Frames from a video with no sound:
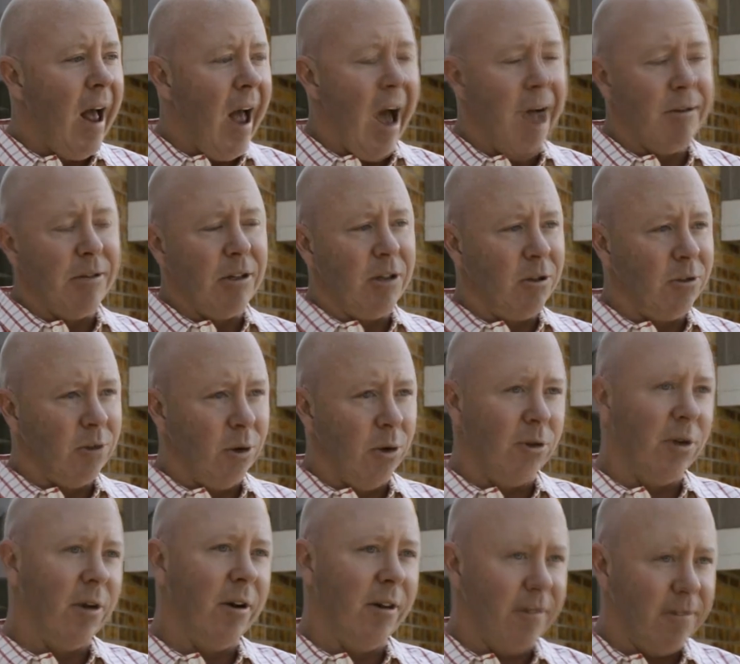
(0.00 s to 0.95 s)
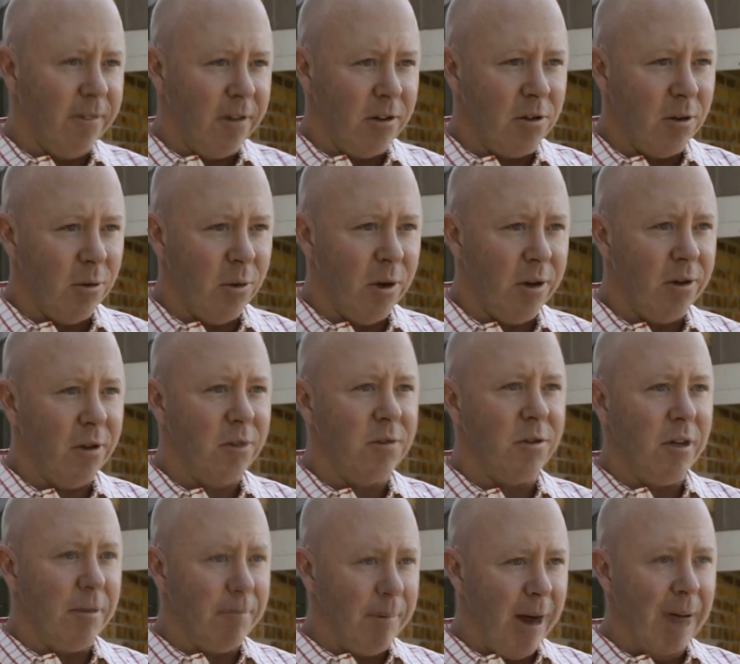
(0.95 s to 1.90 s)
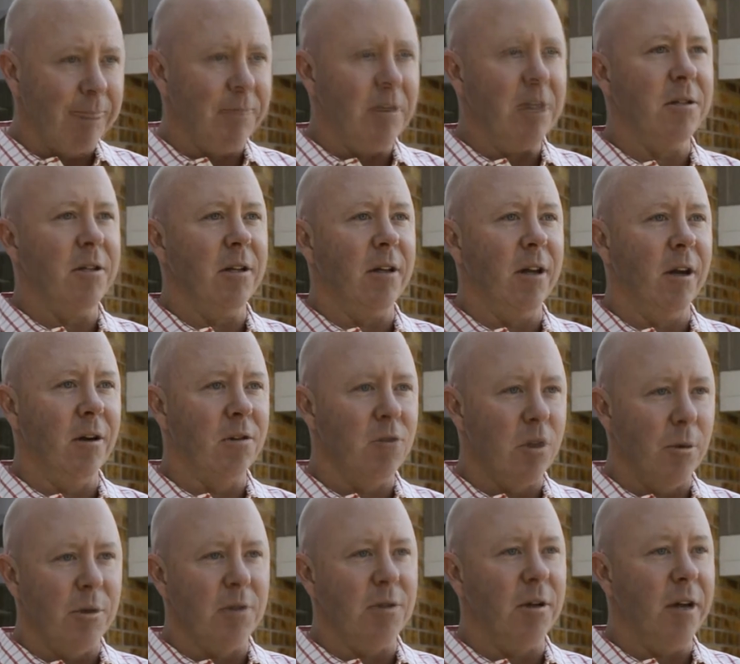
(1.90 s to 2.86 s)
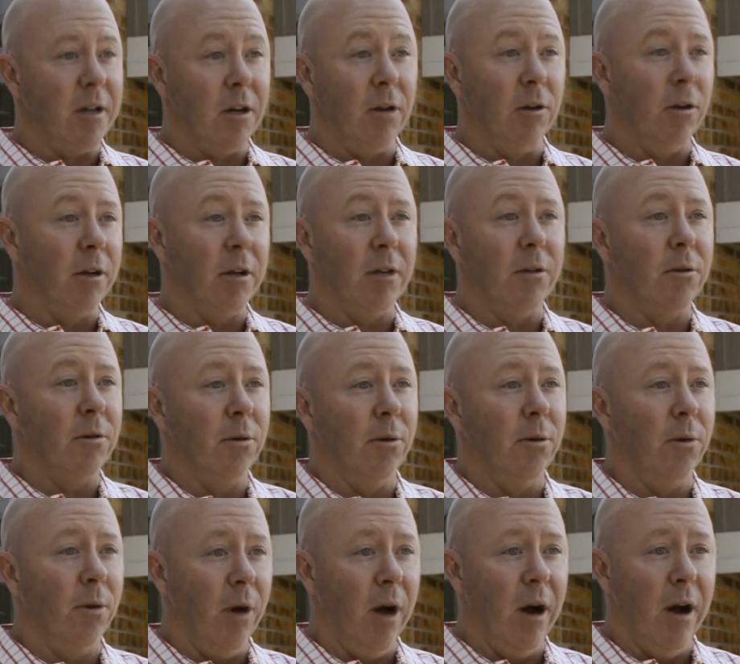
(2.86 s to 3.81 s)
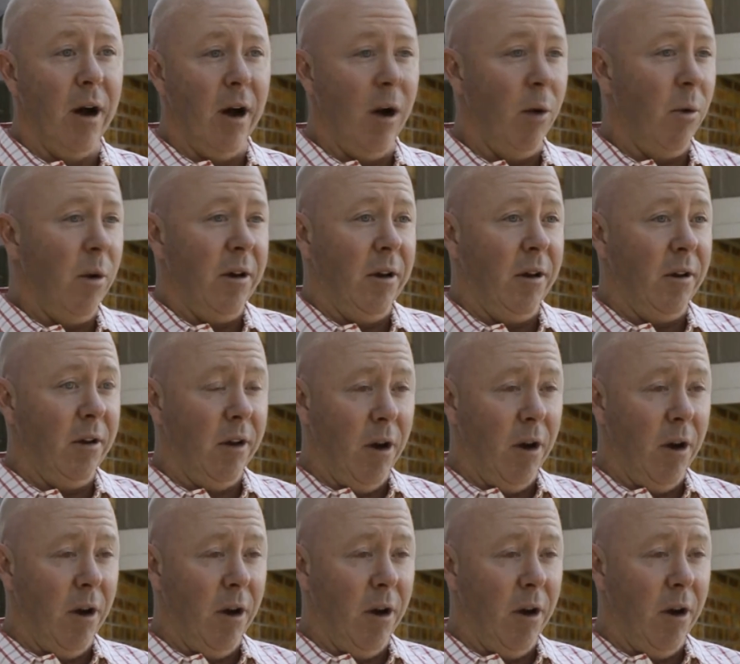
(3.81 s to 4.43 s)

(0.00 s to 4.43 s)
having these older inefficient windows, and you pop these in here, it's almost like you're looking through a window,